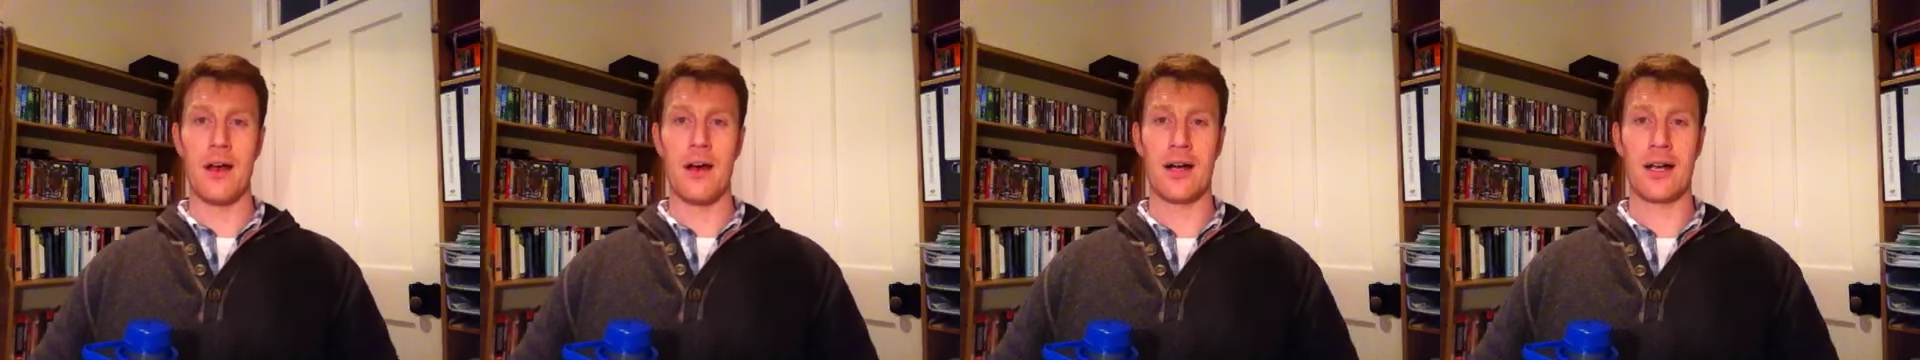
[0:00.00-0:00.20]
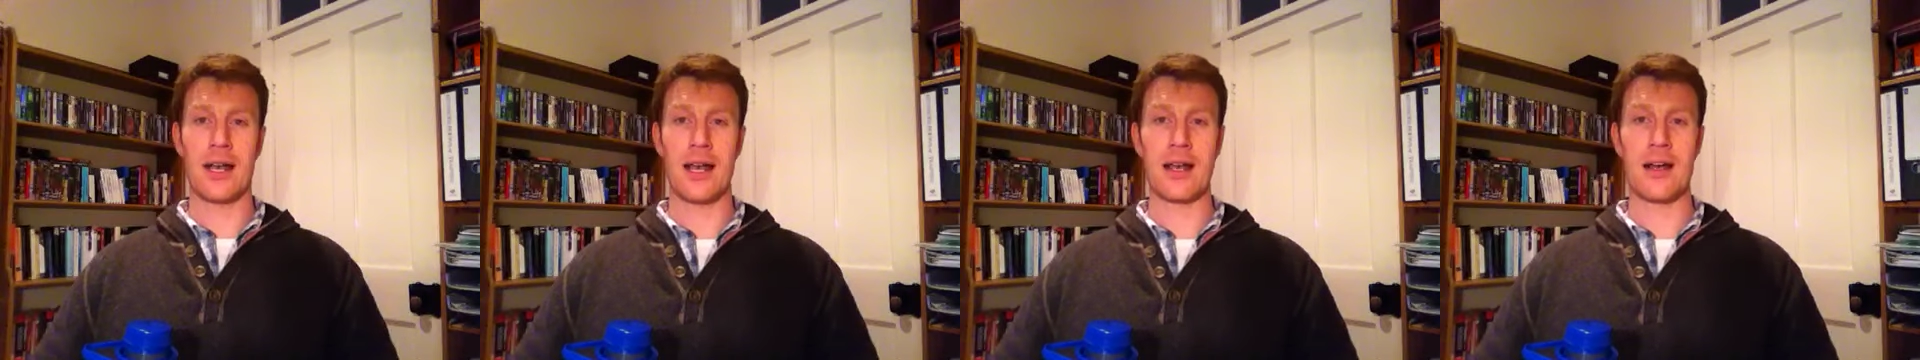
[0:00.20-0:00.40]

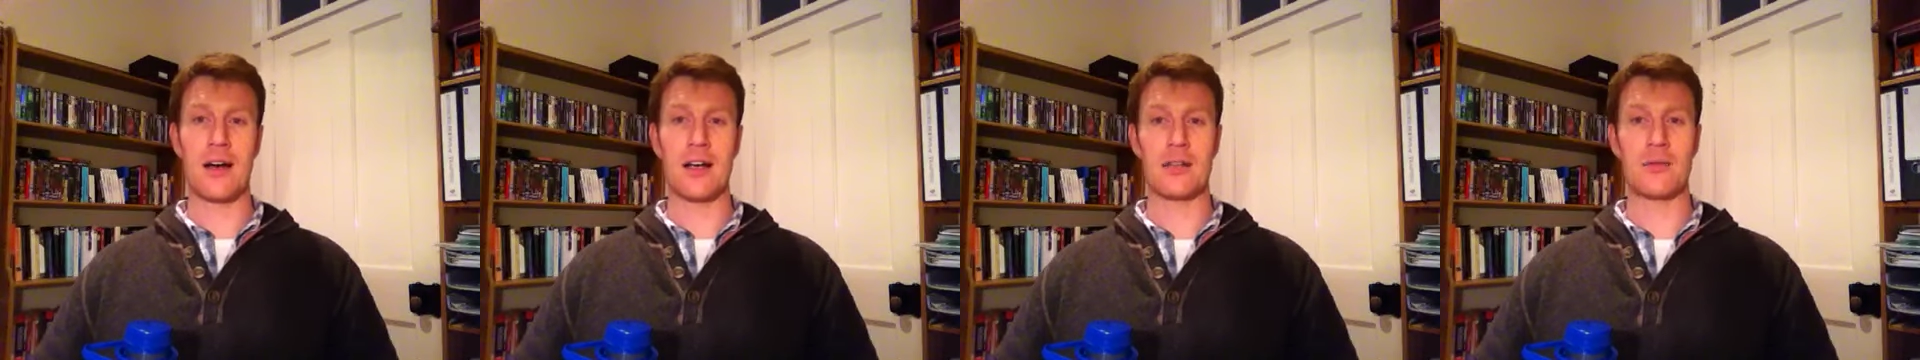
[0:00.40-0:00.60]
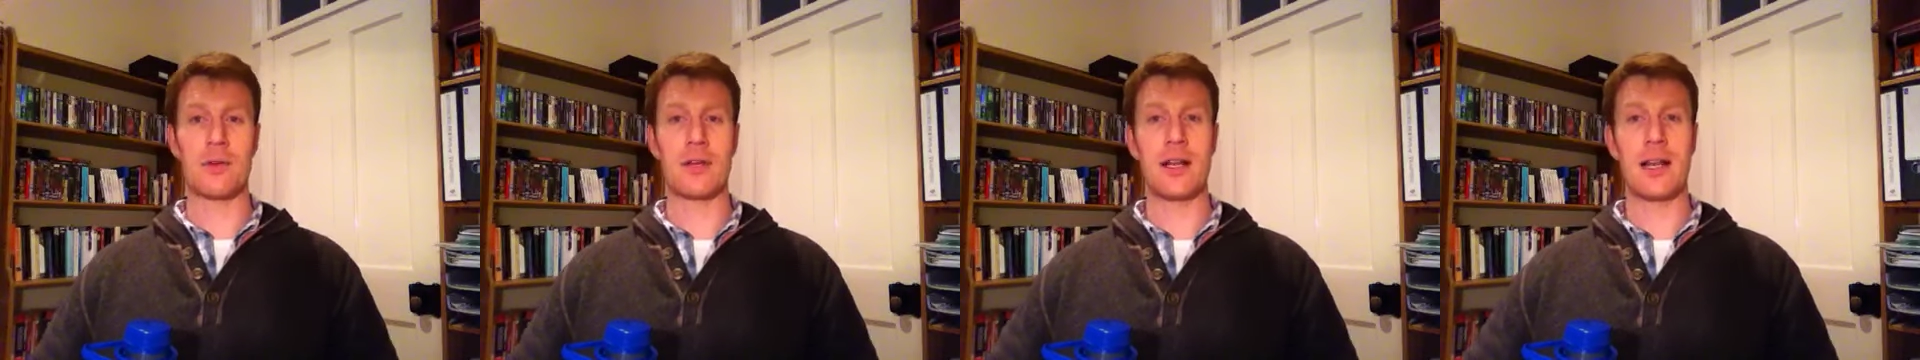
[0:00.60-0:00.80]
Okay
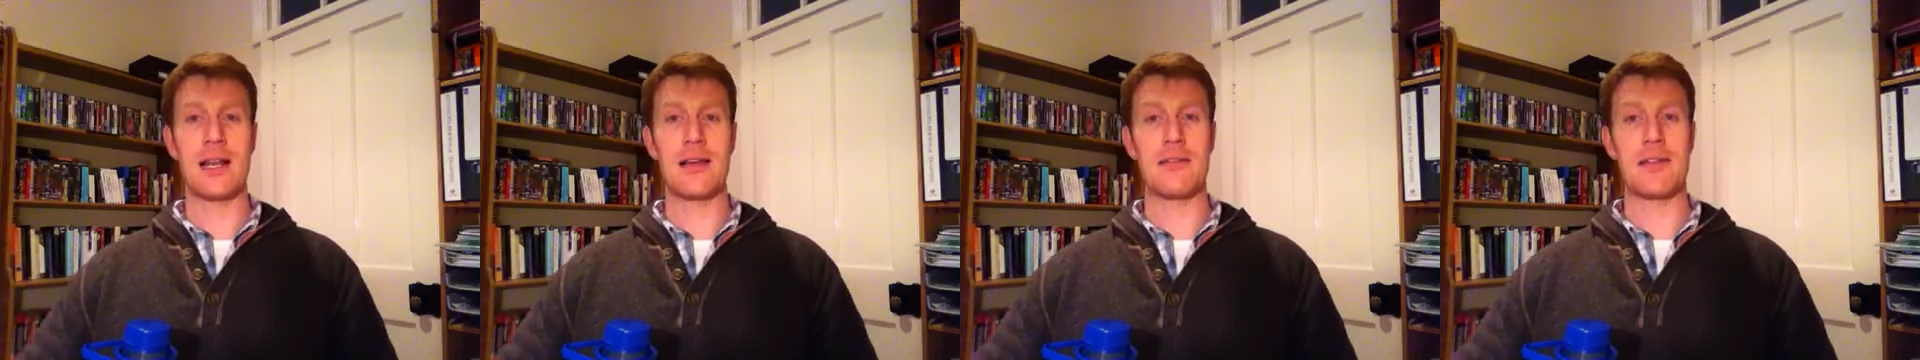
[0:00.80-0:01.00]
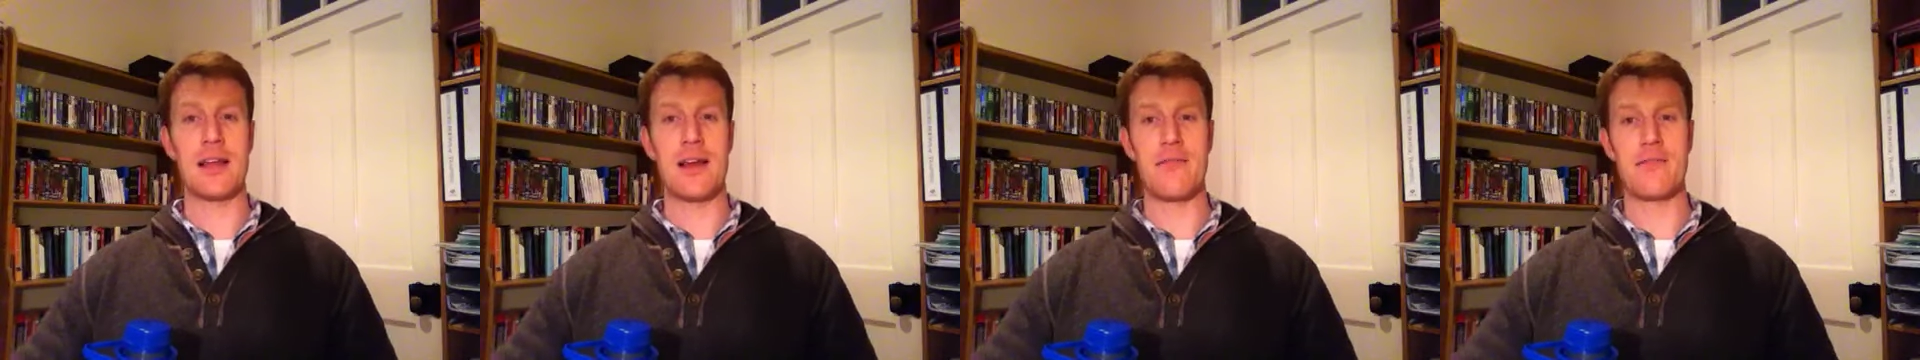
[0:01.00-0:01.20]
guys, we're going to
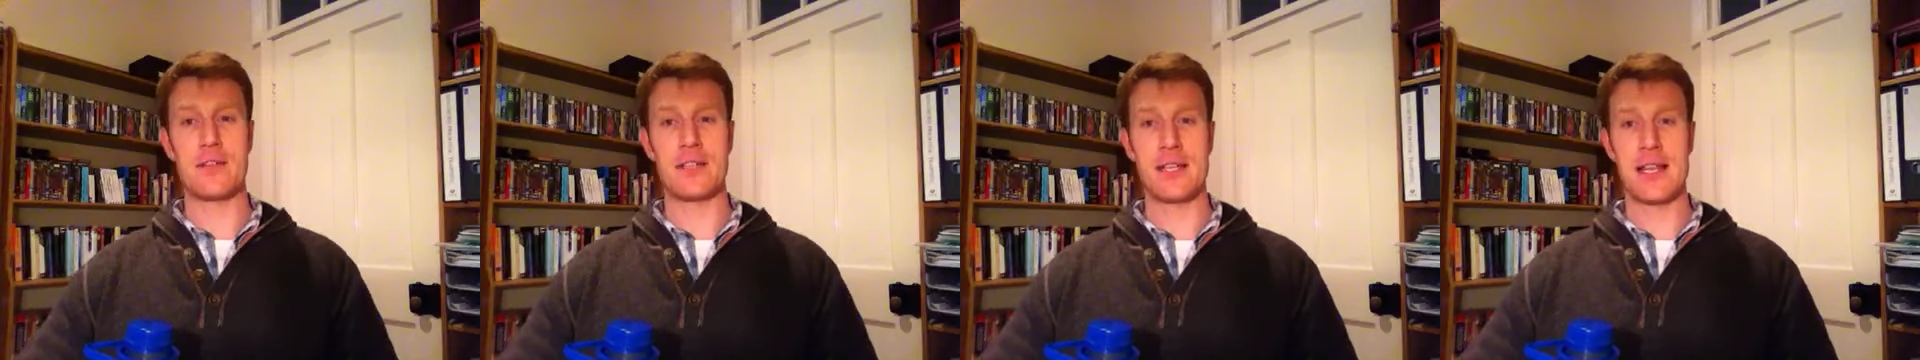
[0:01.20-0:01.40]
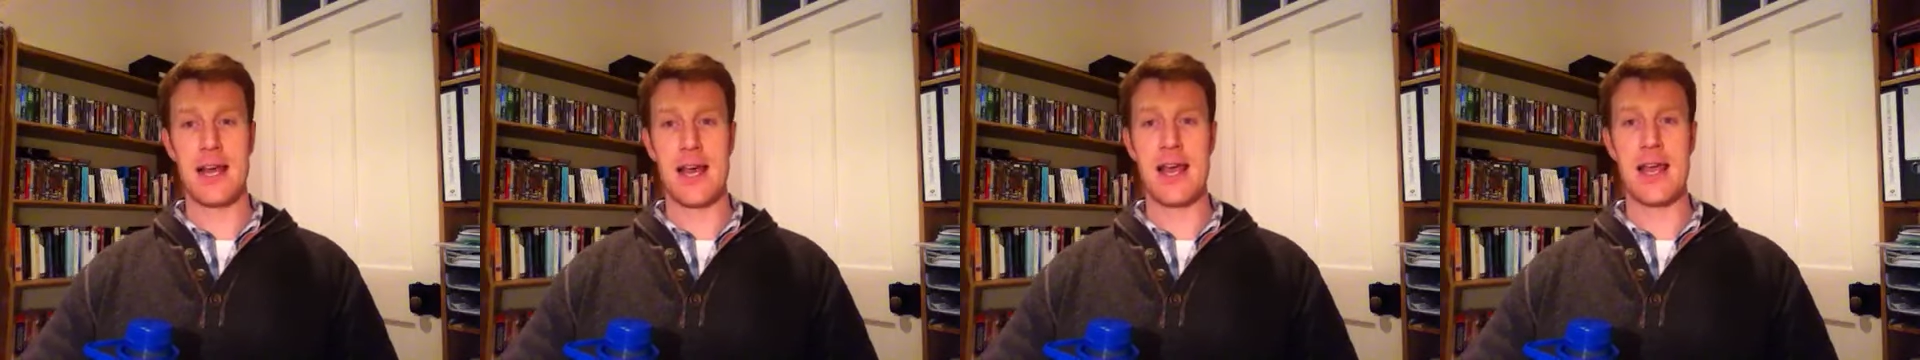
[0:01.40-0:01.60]
leave it there for
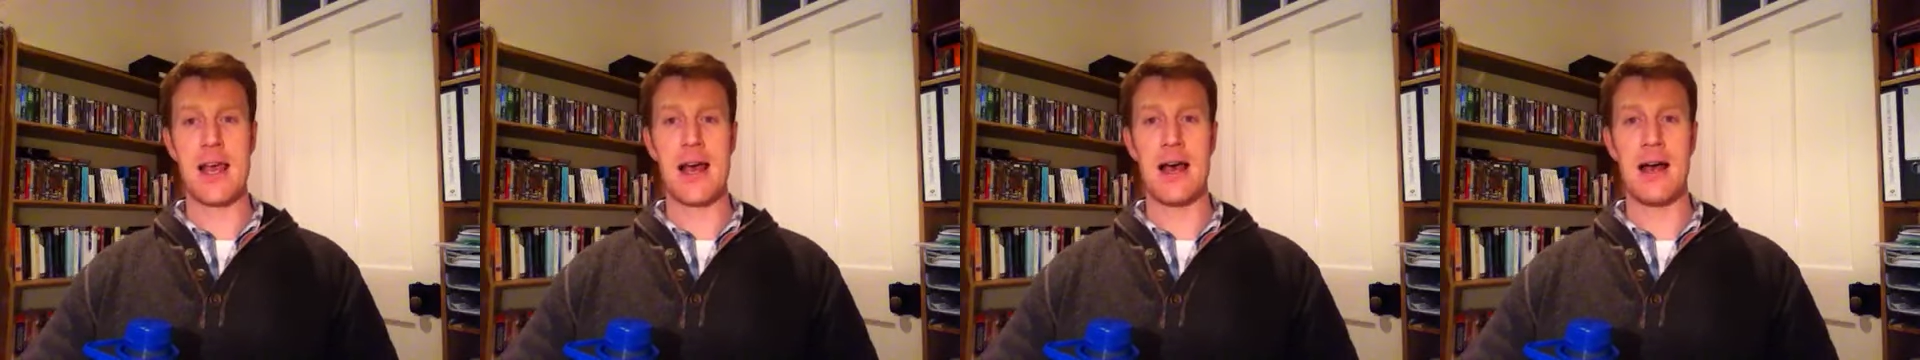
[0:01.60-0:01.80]
today.